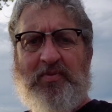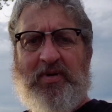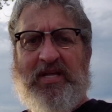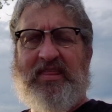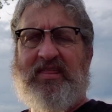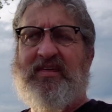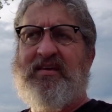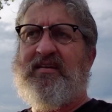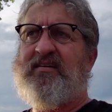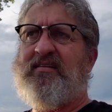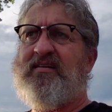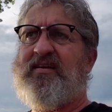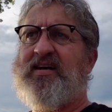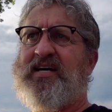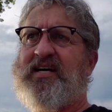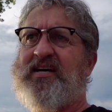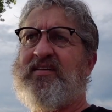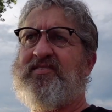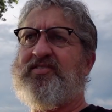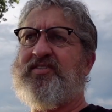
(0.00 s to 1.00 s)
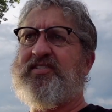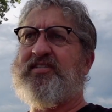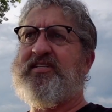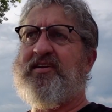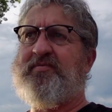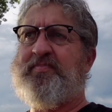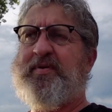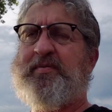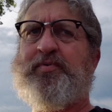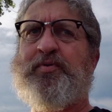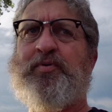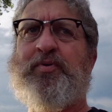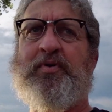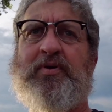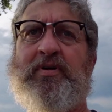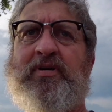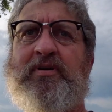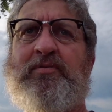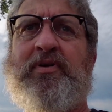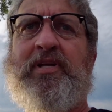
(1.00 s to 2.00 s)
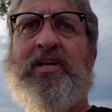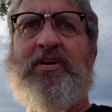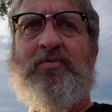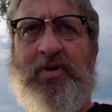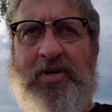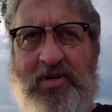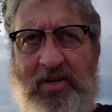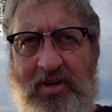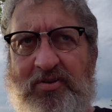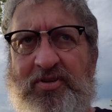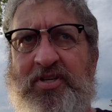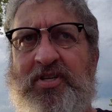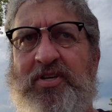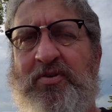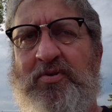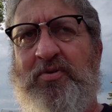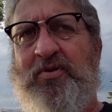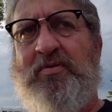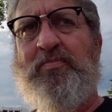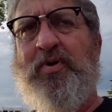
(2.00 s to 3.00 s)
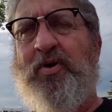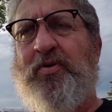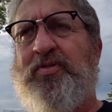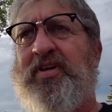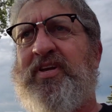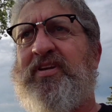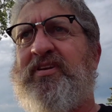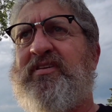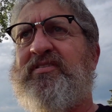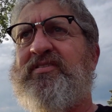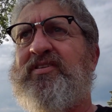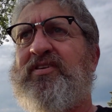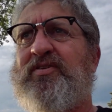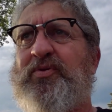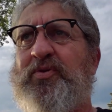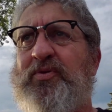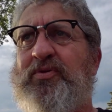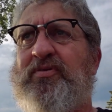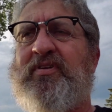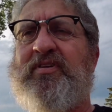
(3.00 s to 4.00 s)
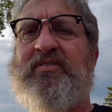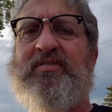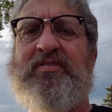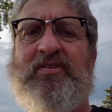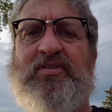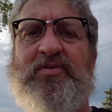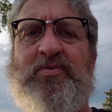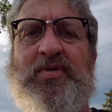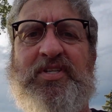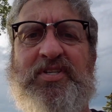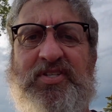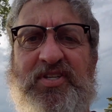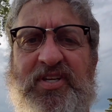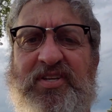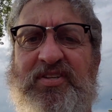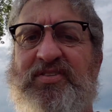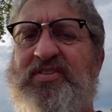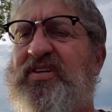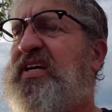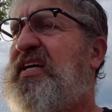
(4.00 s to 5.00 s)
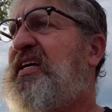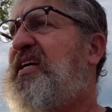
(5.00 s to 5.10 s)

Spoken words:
with. There's a ton of people who we're close to, both in Duluth and the Twin Cities.